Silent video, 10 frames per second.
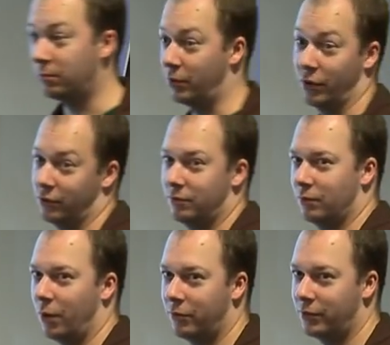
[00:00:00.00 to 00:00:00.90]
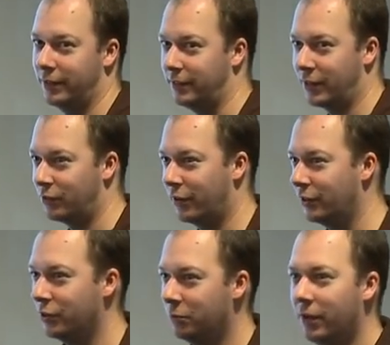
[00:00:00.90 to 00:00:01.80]
because obviously that's where
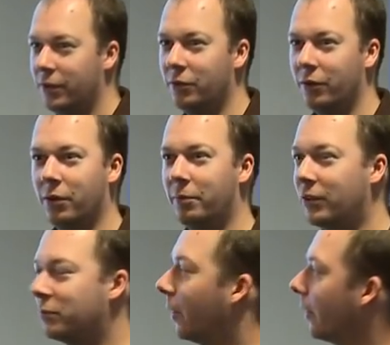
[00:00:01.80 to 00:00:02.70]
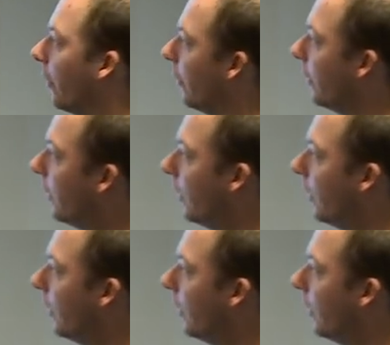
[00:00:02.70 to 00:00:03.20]
I should be doing your benchmarking on,